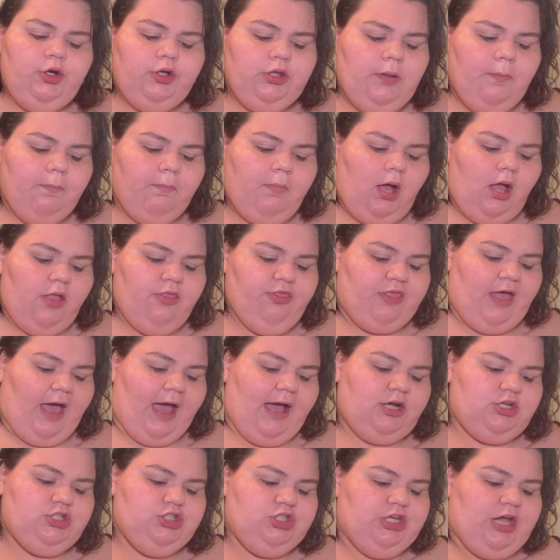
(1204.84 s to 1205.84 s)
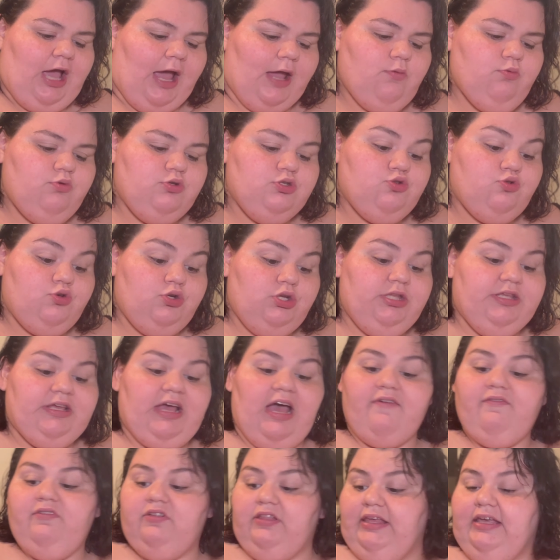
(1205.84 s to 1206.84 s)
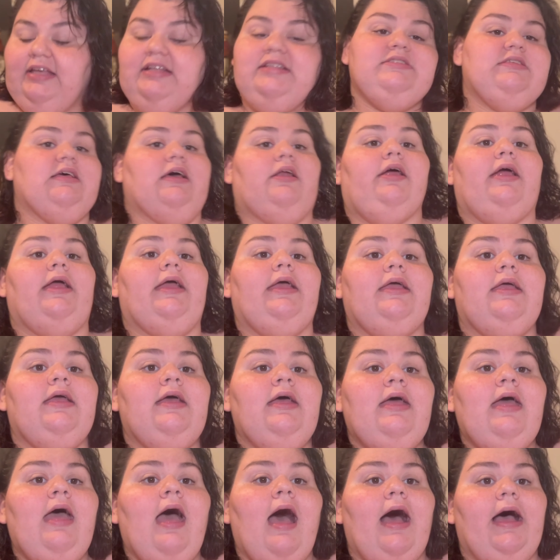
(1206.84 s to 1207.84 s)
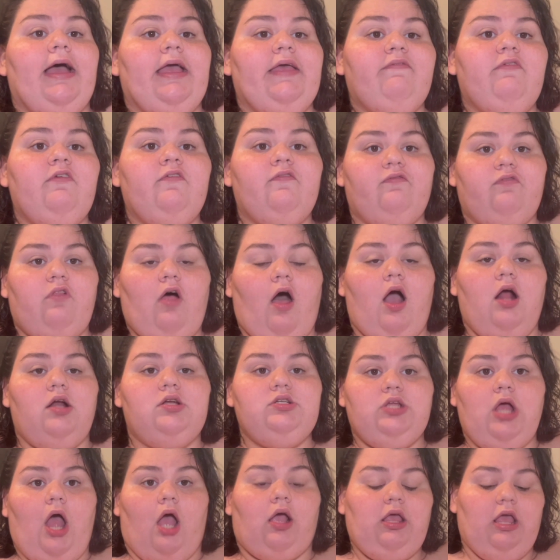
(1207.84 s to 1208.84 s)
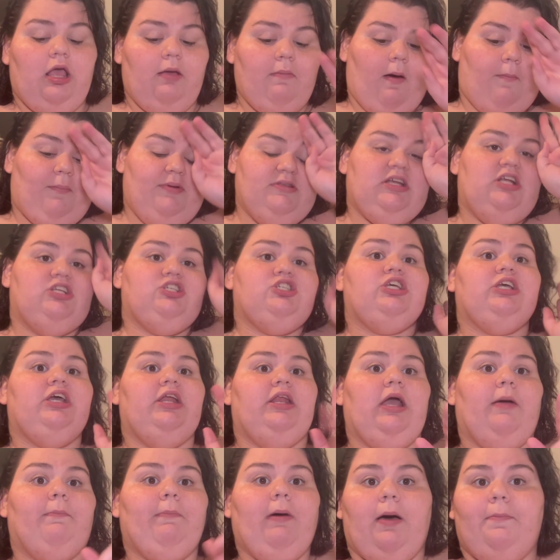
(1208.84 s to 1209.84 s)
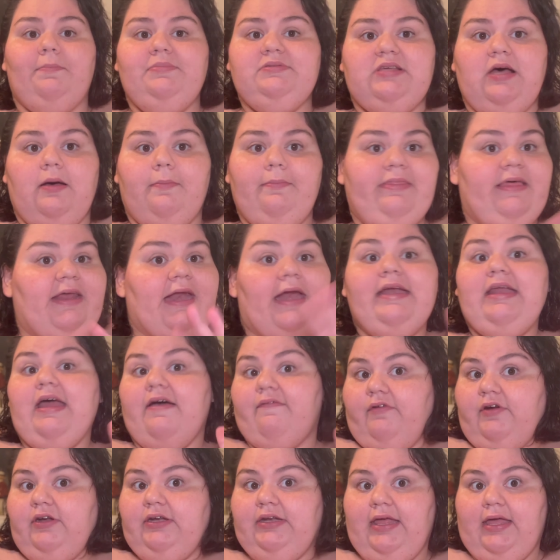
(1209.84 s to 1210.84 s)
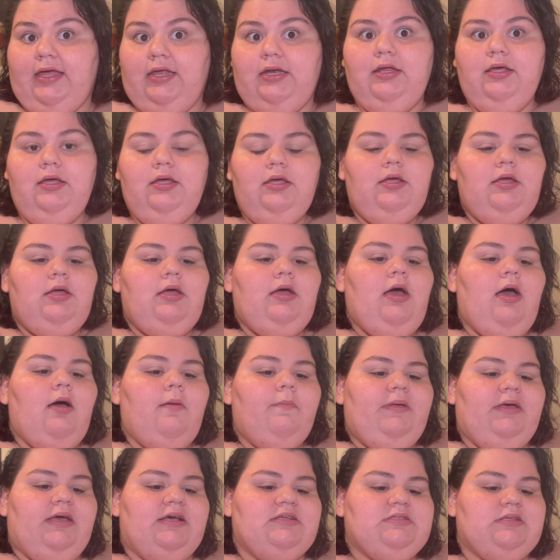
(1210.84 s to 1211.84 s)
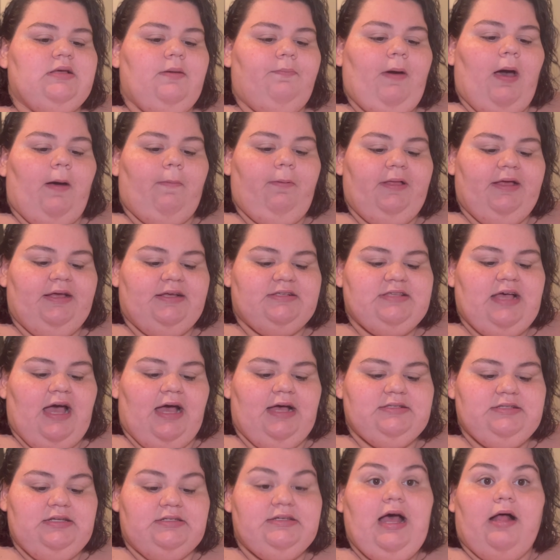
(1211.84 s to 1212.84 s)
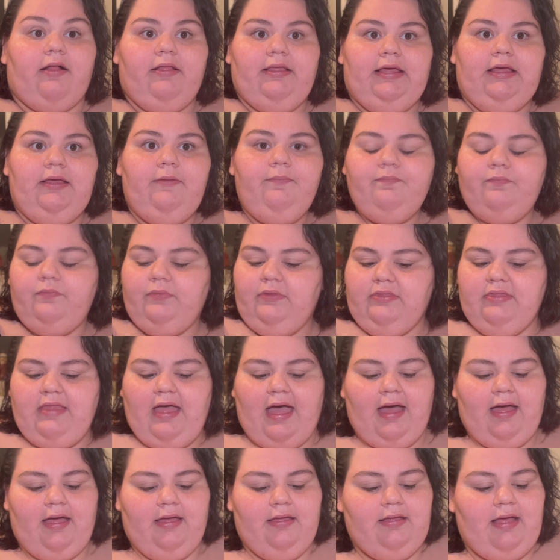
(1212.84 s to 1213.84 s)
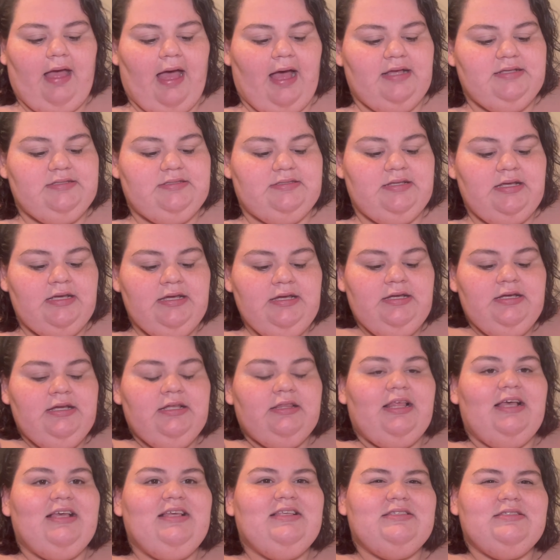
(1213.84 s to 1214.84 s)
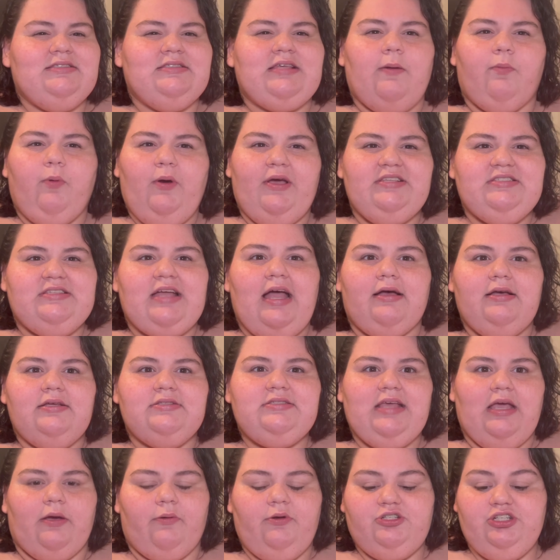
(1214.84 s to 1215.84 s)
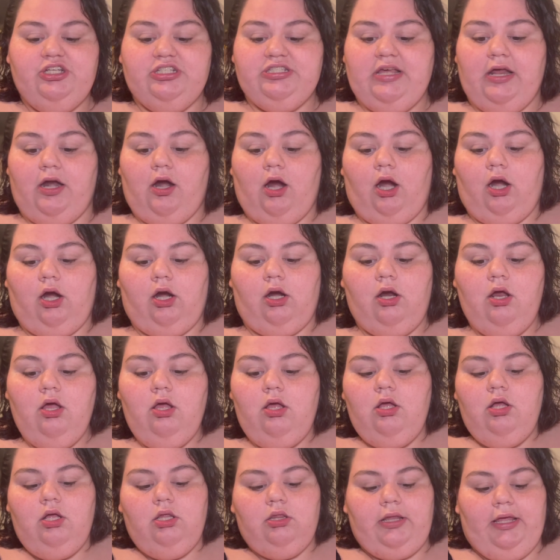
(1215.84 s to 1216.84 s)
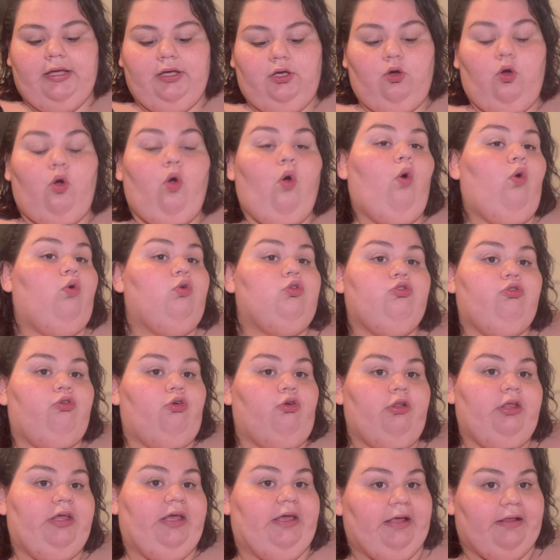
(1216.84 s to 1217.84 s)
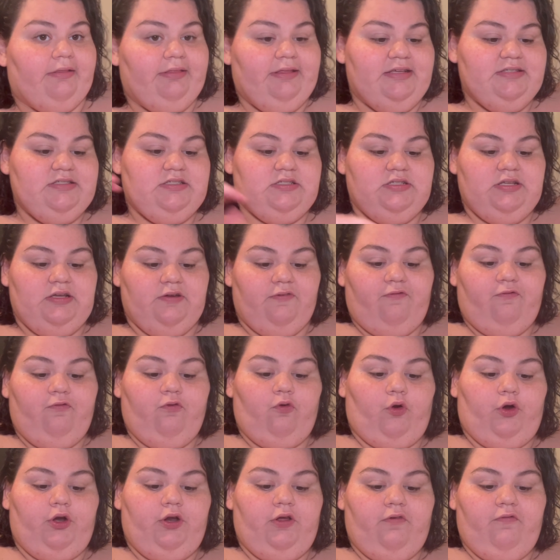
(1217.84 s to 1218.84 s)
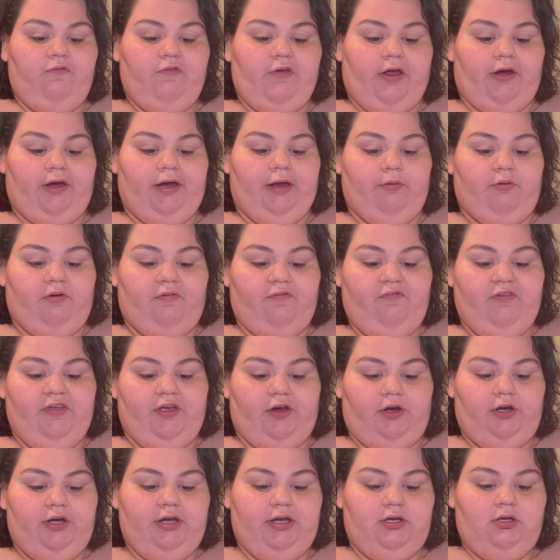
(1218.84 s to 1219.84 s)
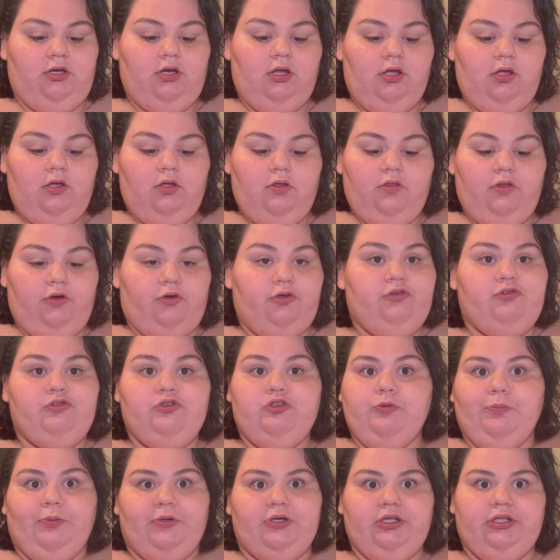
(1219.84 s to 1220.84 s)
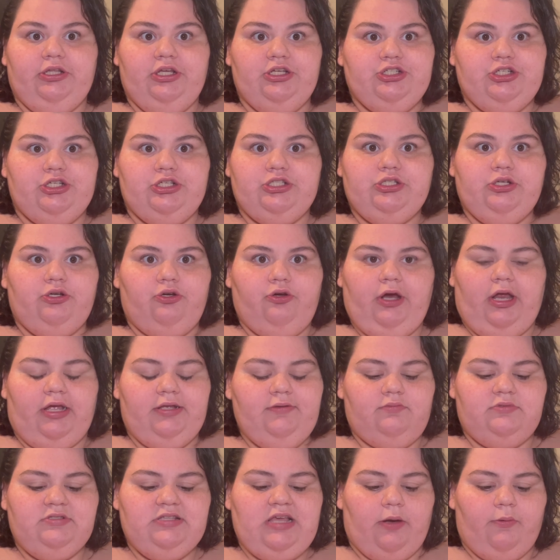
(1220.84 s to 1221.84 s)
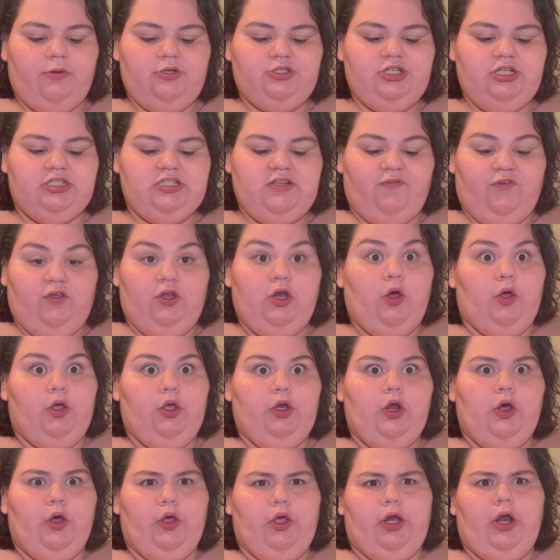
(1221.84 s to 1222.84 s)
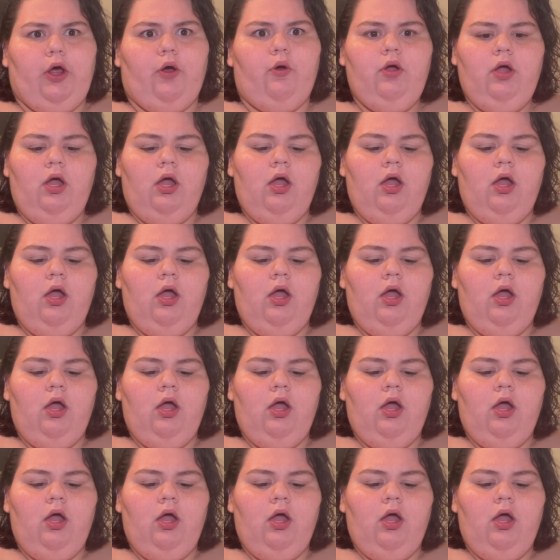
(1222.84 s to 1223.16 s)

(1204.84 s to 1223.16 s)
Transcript: in the month, actually, I was really heavily considering, I even vlogged talking about potentially getting a pub sub that I never did because Publix has a deli that has like Subway style sandwiches that are like culturally, at least in Florida, very revered and they're super delicious. They're great sandwiches. If you know, you know, you know.